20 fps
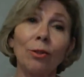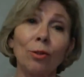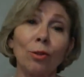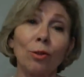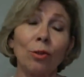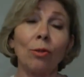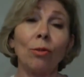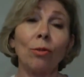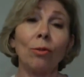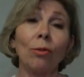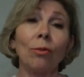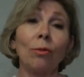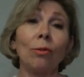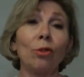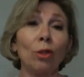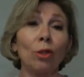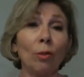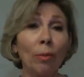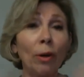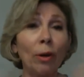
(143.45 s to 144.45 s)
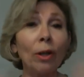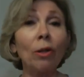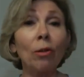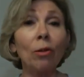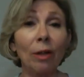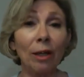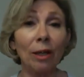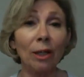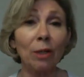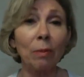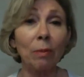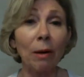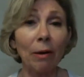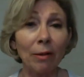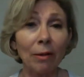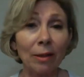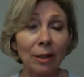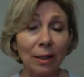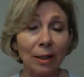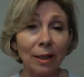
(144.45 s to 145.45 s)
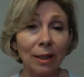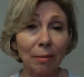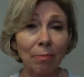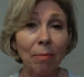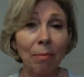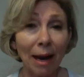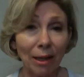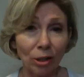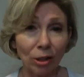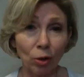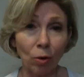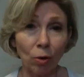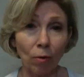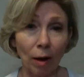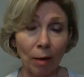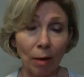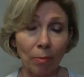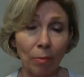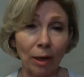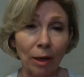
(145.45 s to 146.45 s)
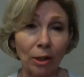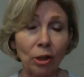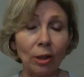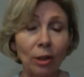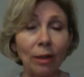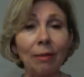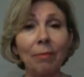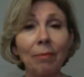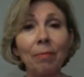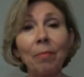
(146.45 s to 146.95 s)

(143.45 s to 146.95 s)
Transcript: to bring you the experiences that match your vibration.